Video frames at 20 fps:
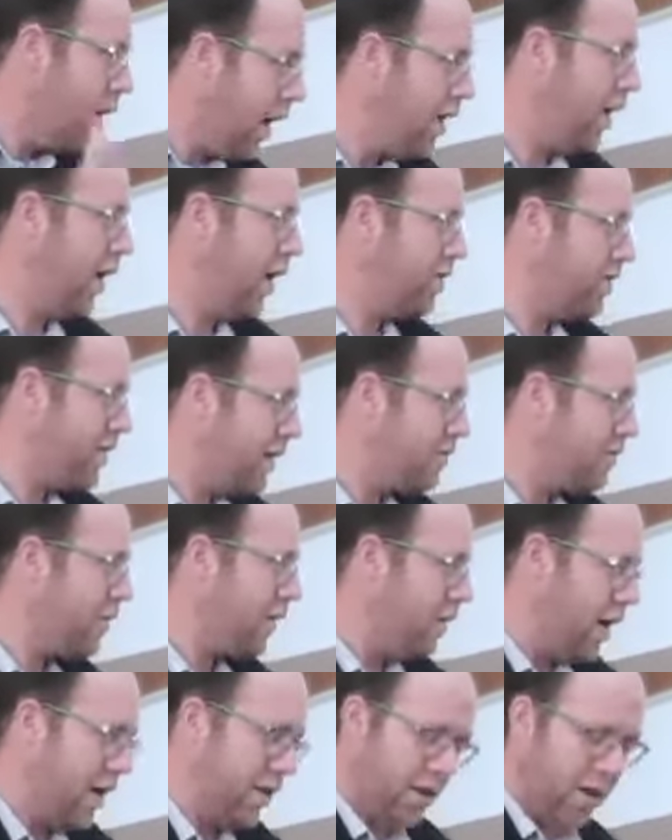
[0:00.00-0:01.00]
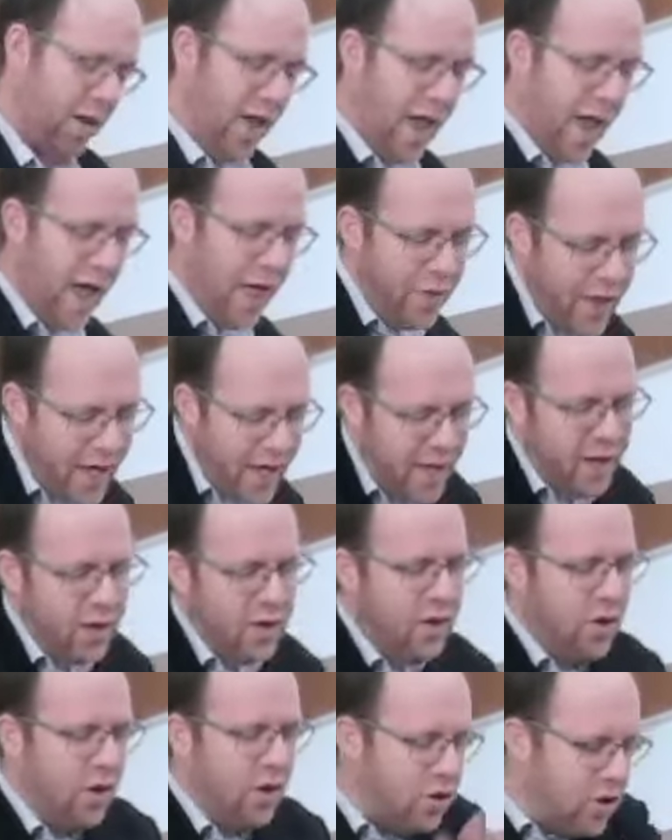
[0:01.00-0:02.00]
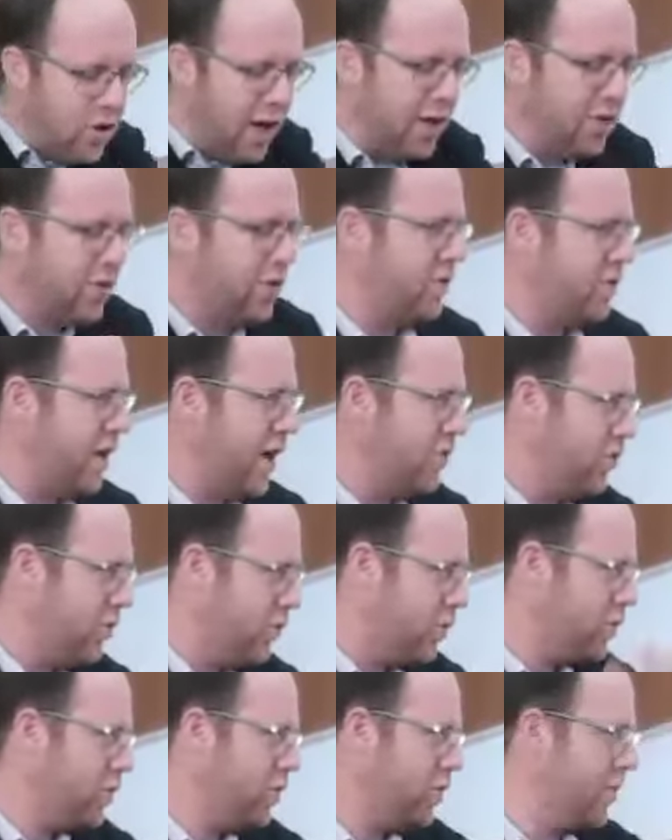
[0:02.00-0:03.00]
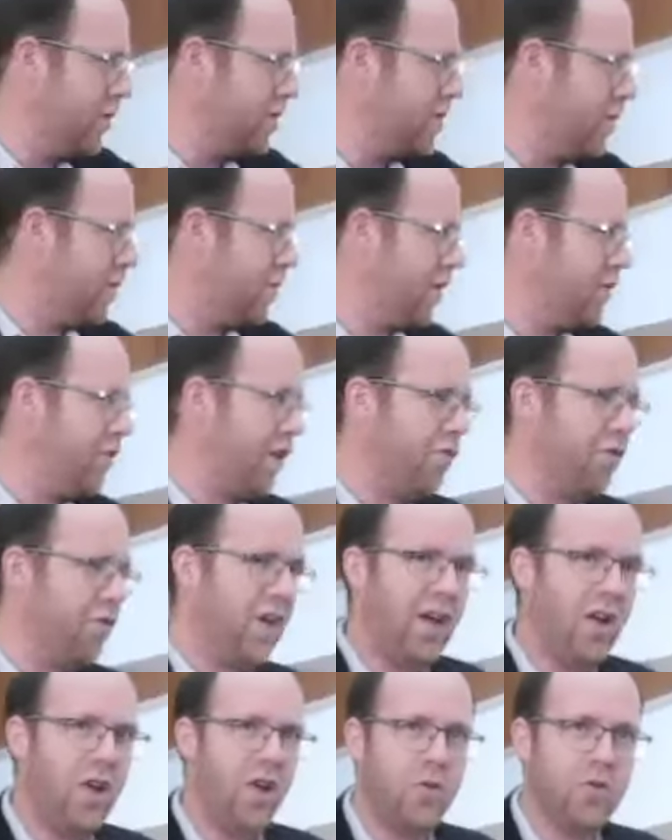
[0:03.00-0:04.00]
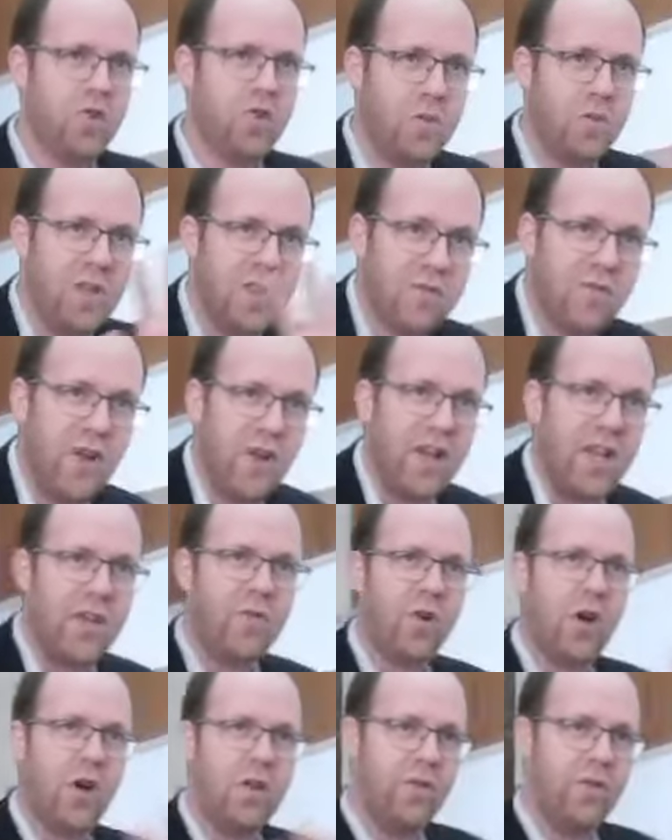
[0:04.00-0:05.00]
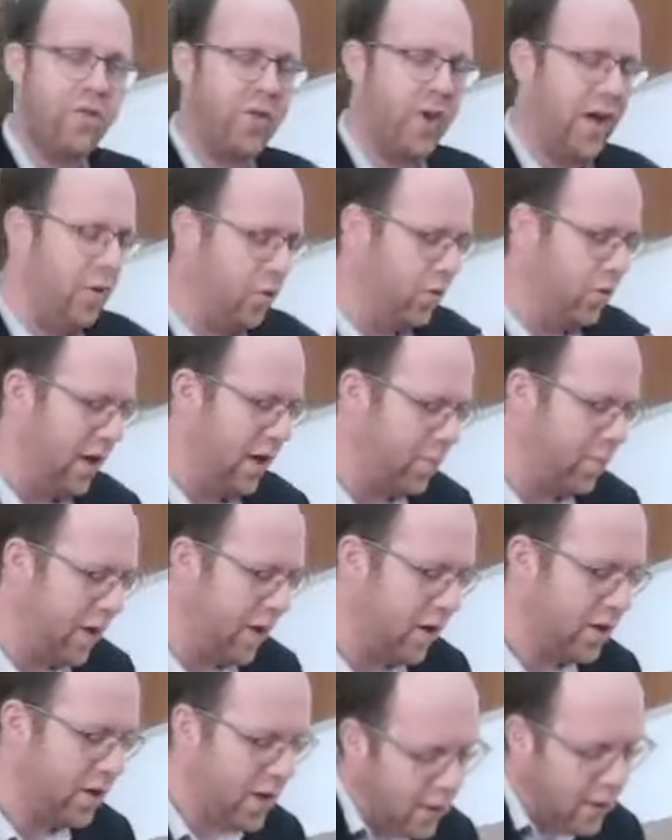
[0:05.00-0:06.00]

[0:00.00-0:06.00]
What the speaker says: It tastes it right. And then you get to the stage of what's called mitztamek v'yafelo, which means if I leave it on, the fire will get better.